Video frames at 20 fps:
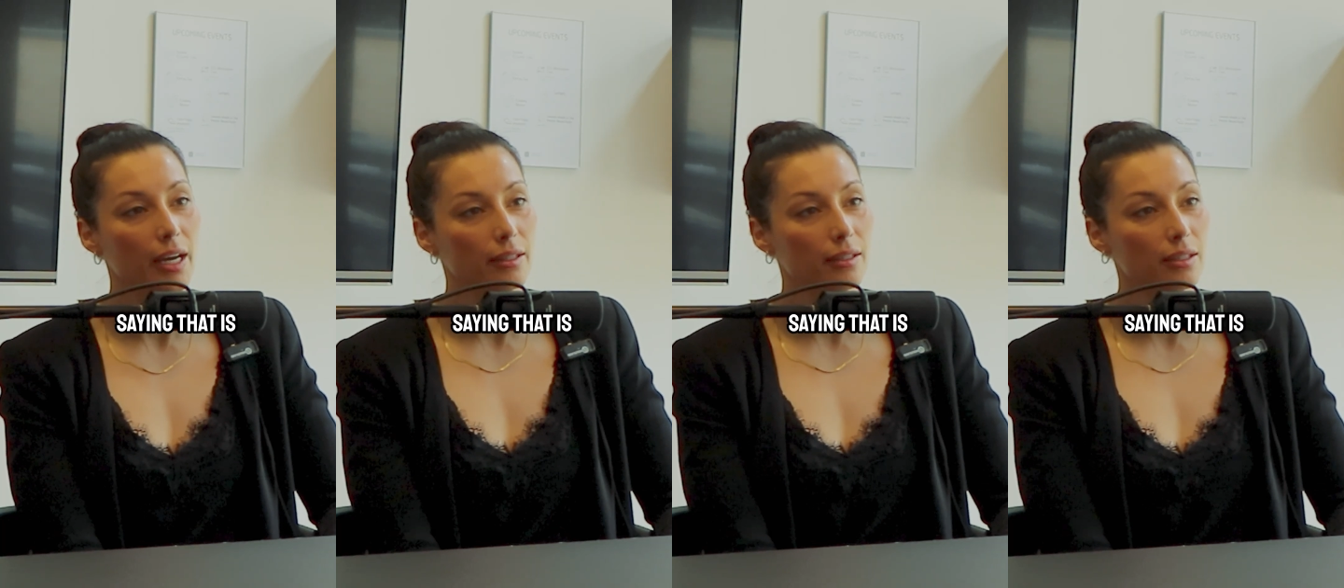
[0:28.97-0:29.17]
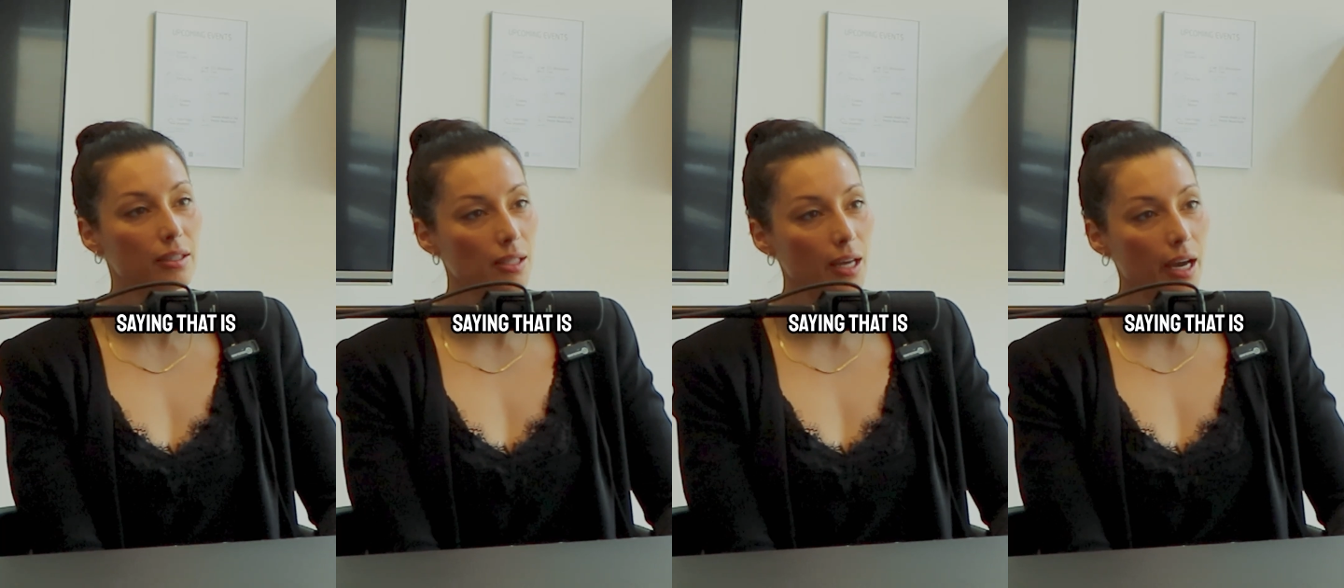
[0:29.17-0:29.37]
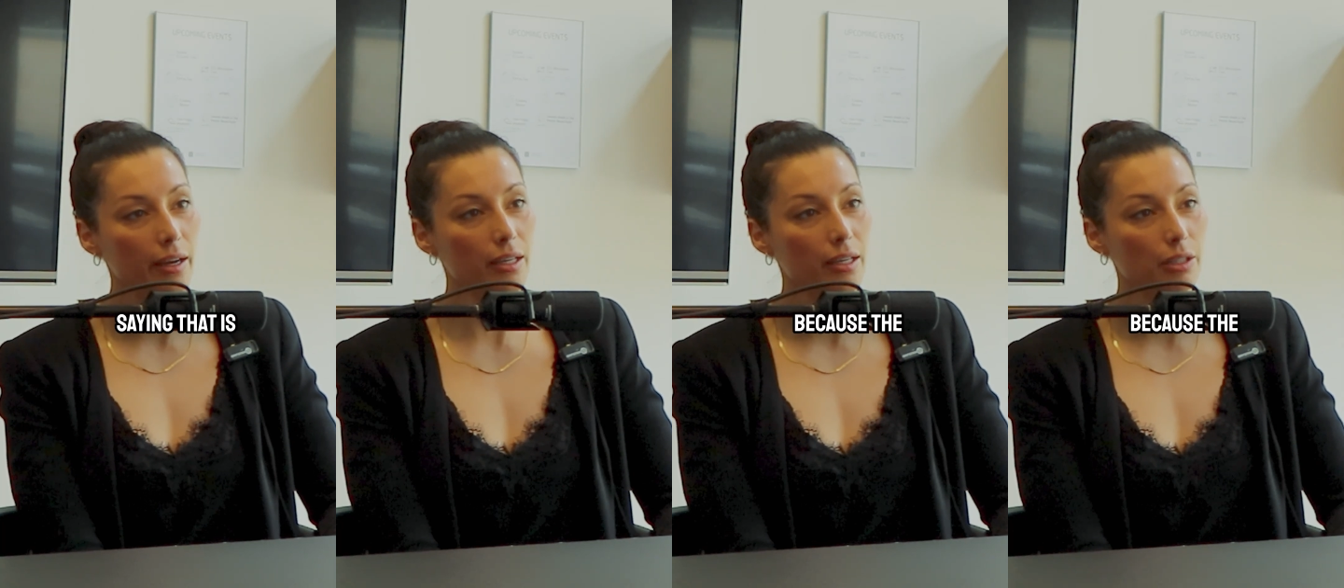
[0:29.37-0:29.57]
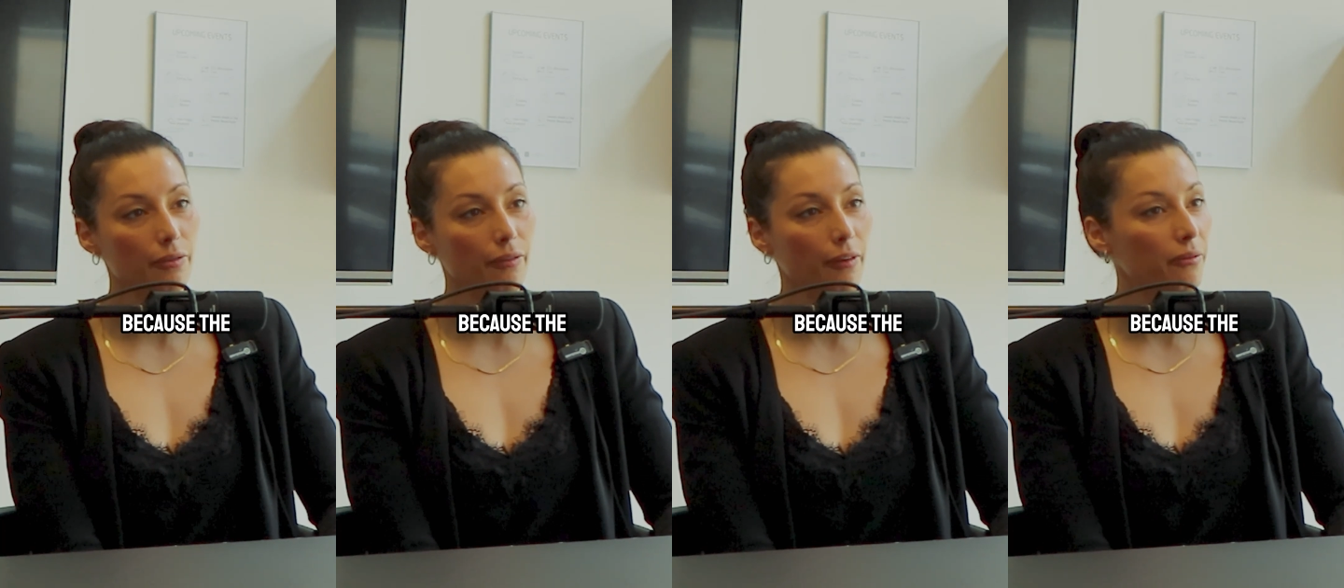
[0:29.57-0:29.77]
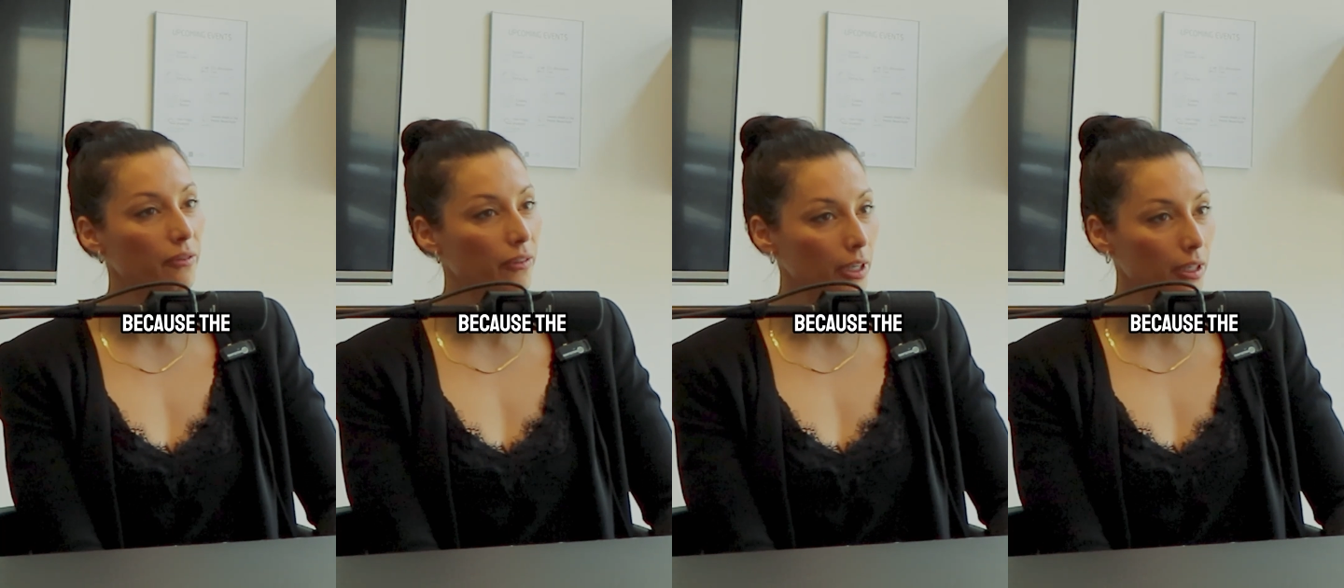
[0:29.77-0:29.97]
the science
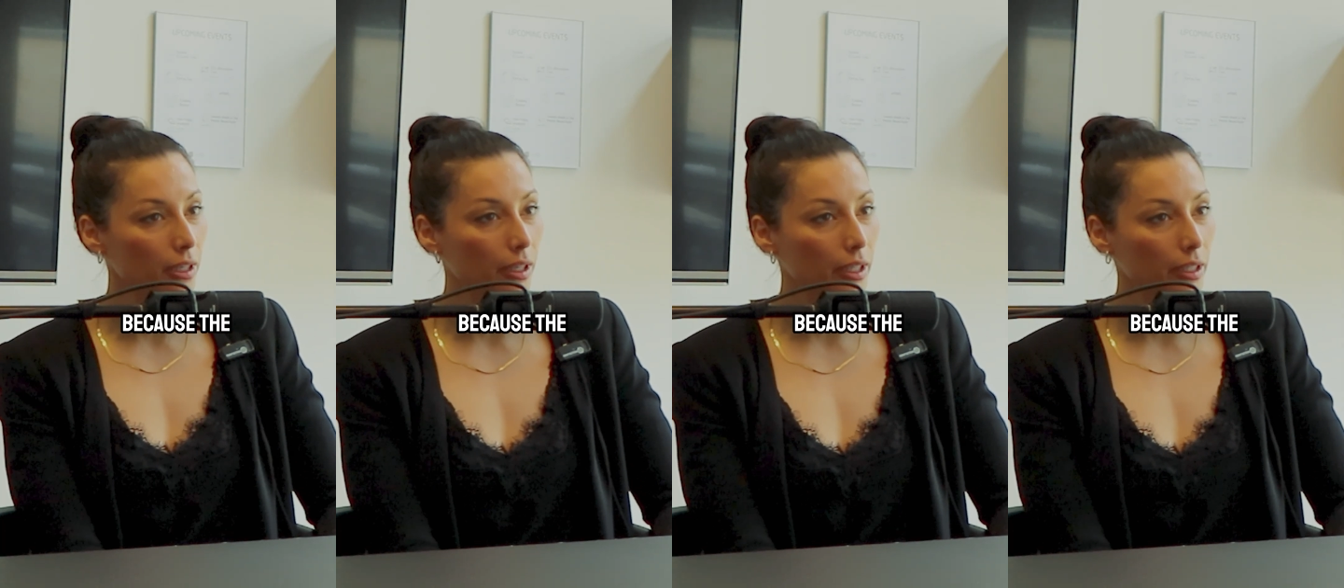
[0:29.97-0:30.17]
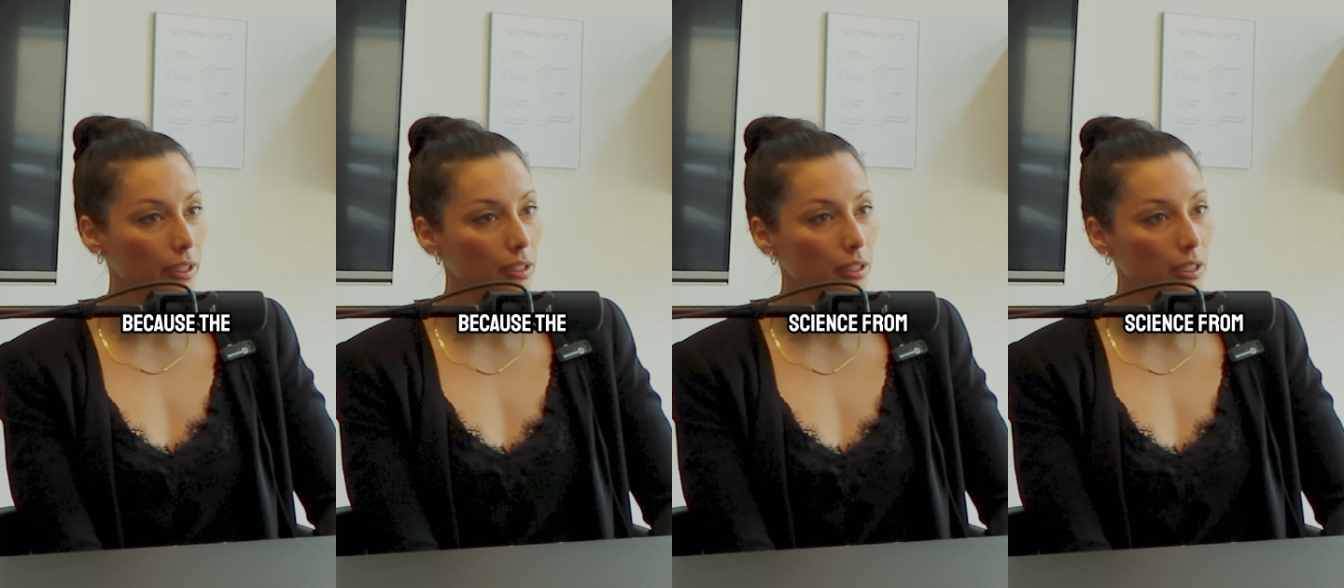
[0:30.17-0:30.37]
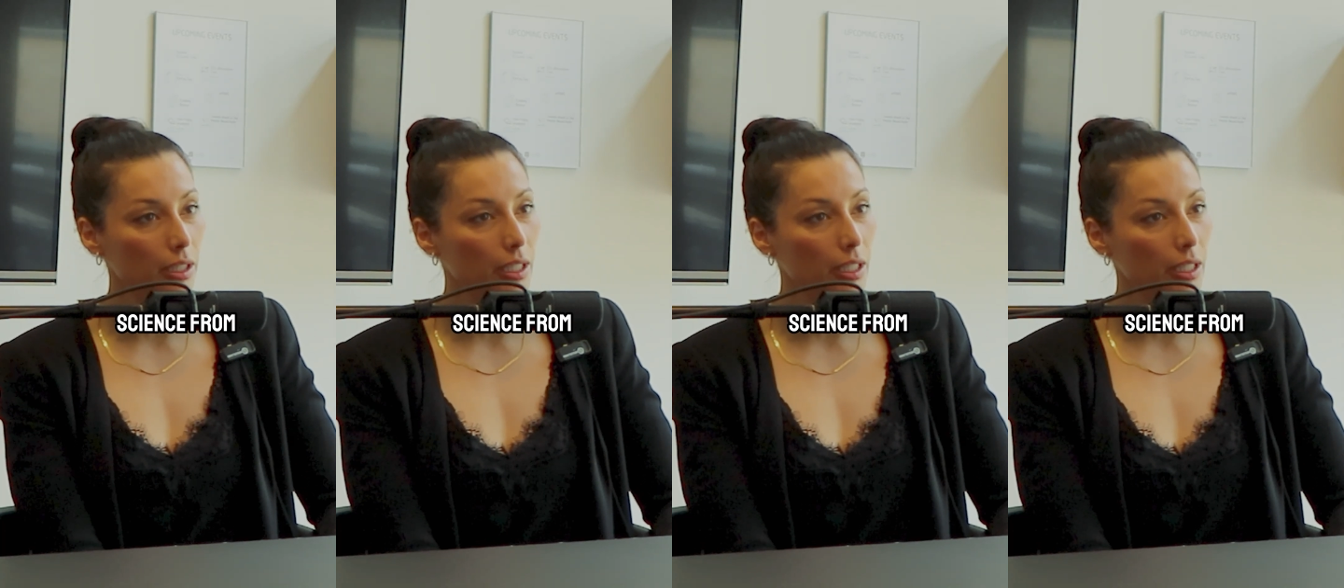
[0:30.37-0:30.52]
from Finland